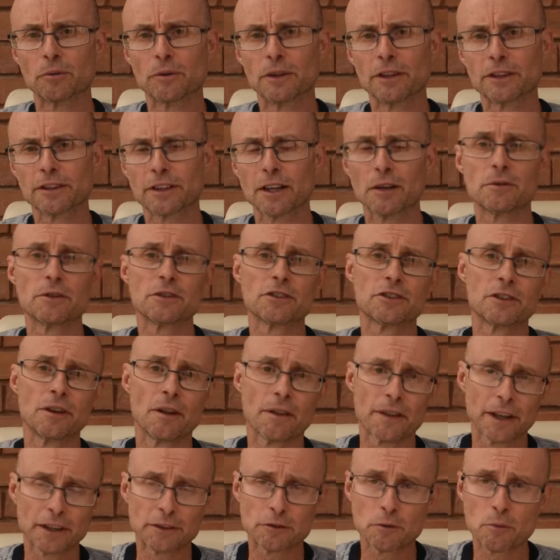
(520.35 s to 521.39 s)
So
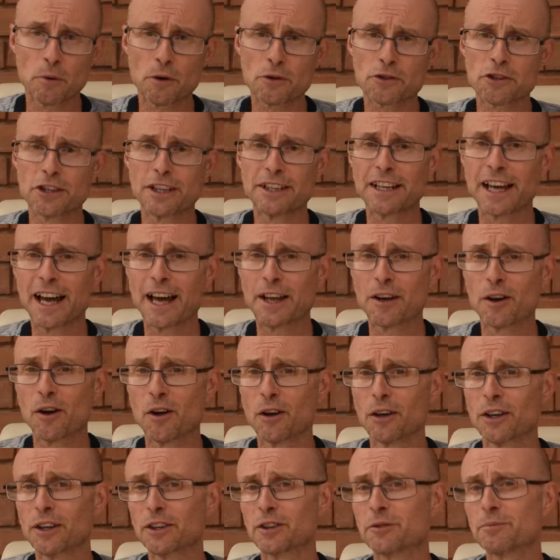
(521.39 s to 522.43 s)
thanks for watching, and
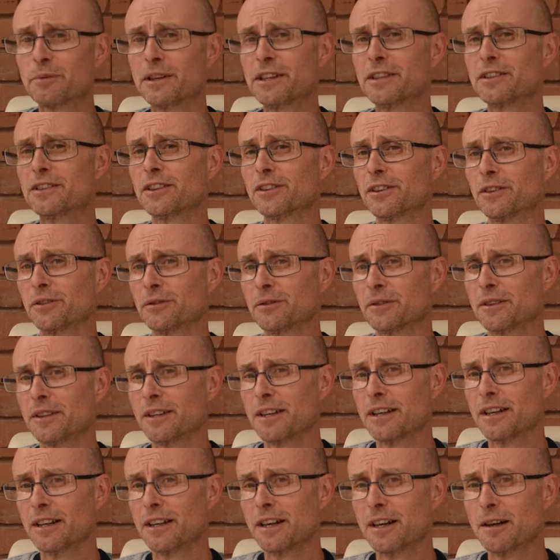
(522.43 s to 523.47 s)
I'll speak to you soon.
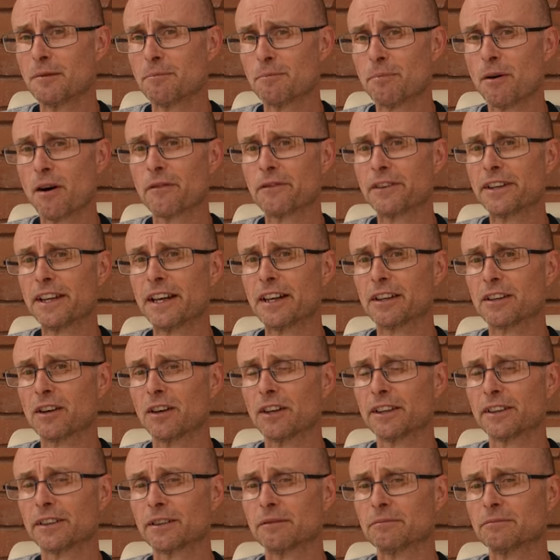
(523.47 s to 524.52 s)
Bye for now,
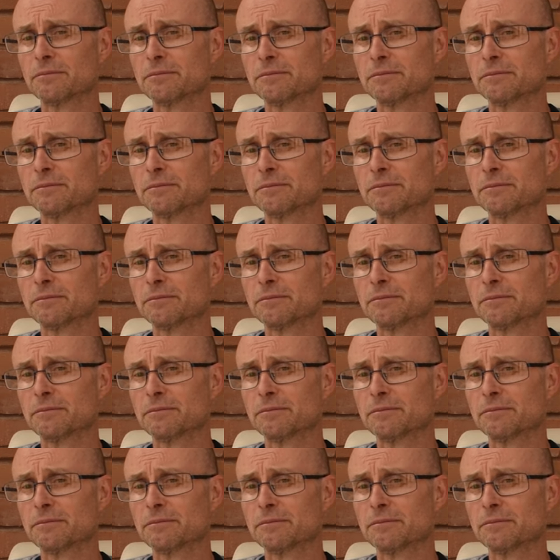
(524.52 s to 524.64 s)
guys.